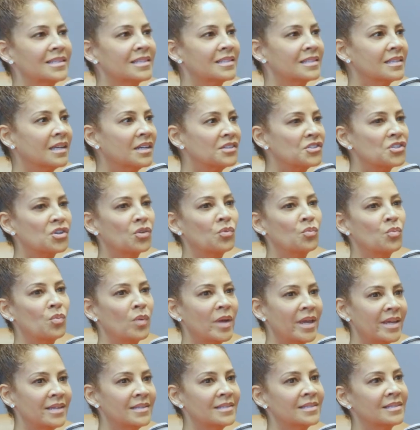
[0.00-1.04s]
Such a
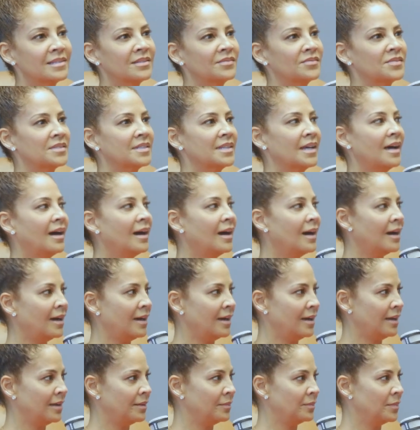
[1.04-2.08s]
waste of
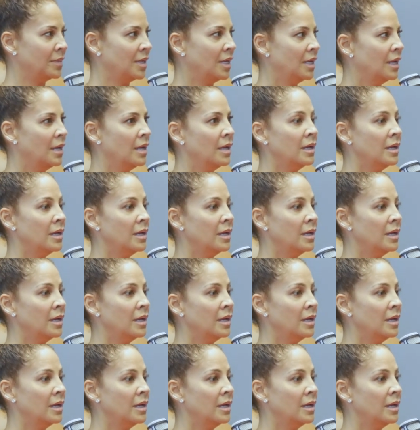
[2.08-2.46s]
time. Yeah.